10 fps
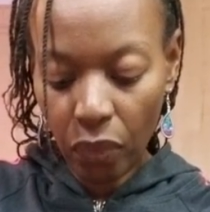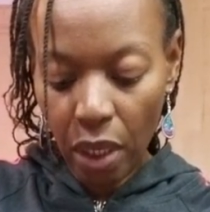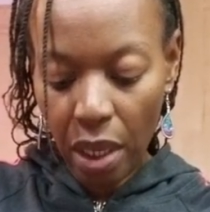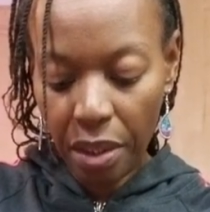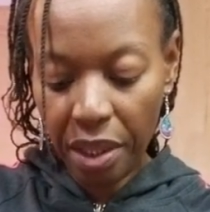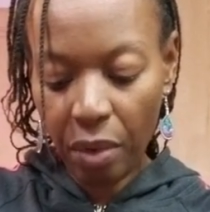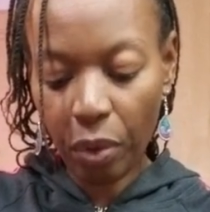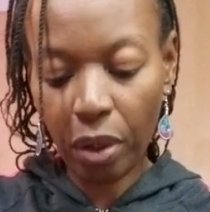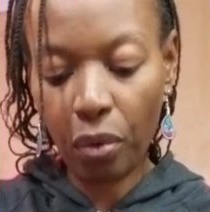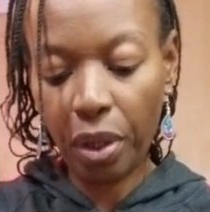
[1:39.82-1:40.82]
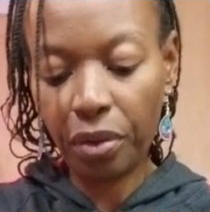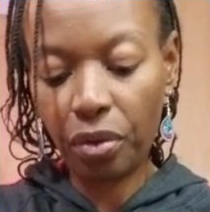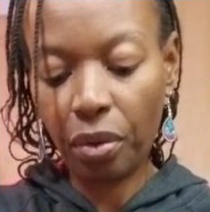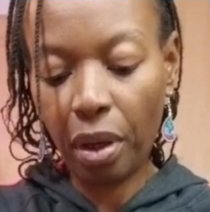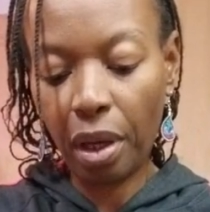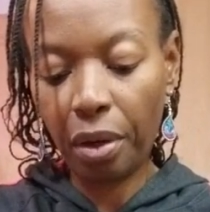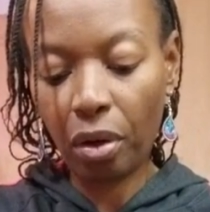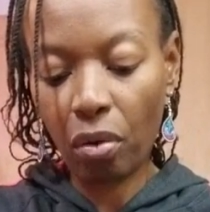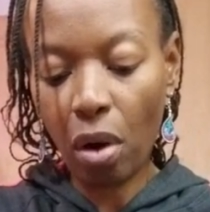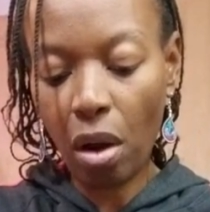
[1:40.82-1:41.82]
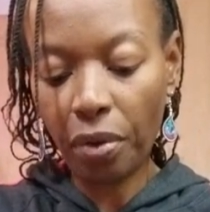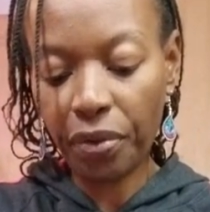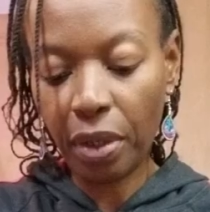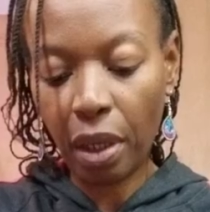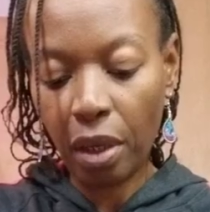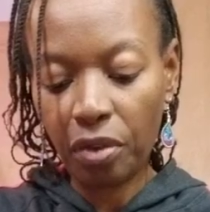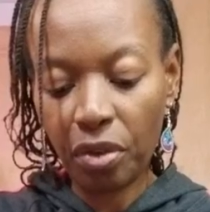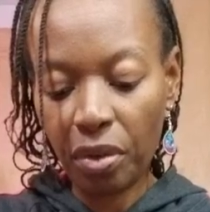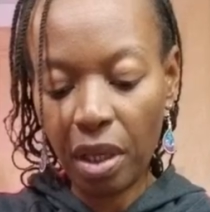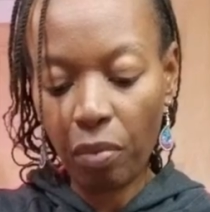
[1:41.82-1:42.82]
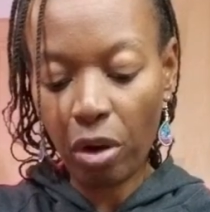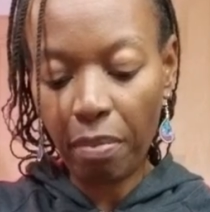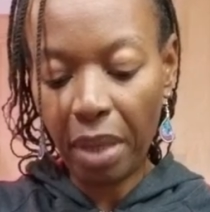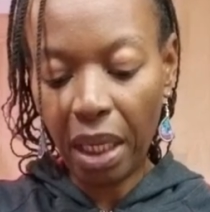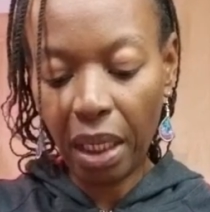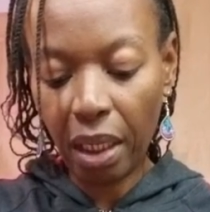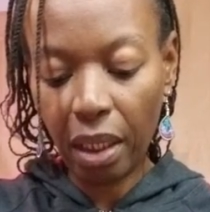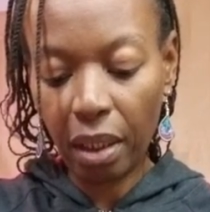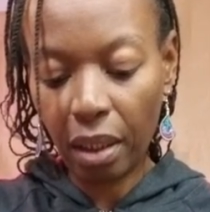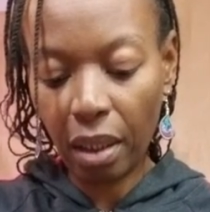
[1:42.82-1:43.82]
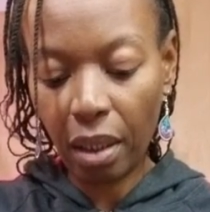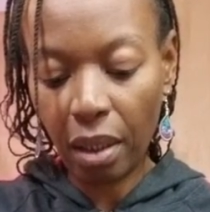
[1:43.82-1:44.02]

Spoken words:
And then we're going to cut across so that we're making